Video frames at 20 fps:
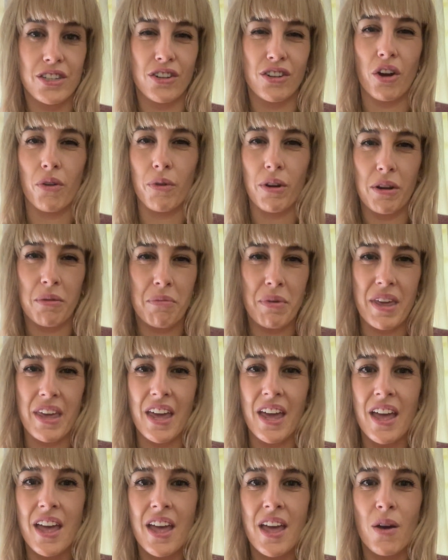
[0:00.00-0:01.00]
You don't want to
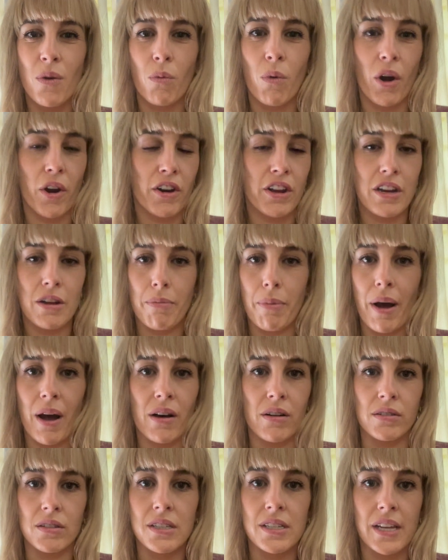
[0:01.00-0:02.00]
be worried
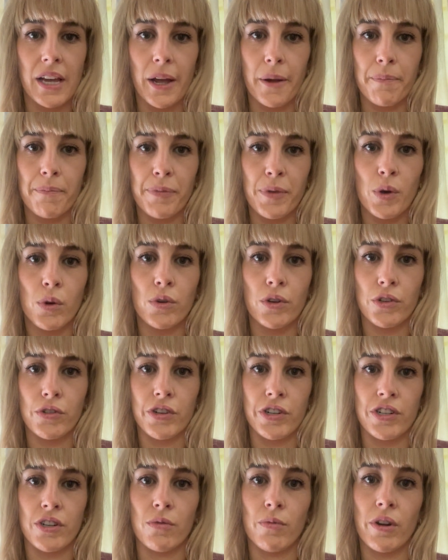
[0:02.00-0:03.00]
about your
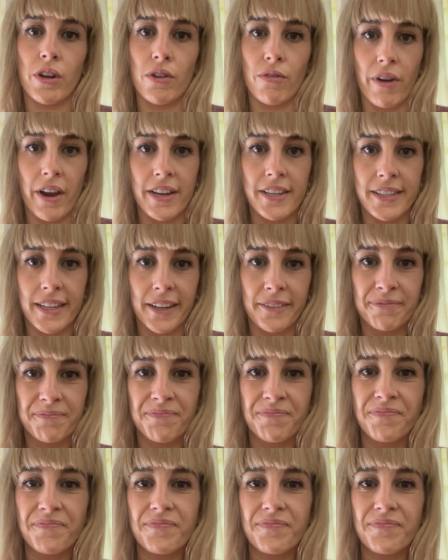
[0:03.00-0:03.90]
nutrition when you're racing.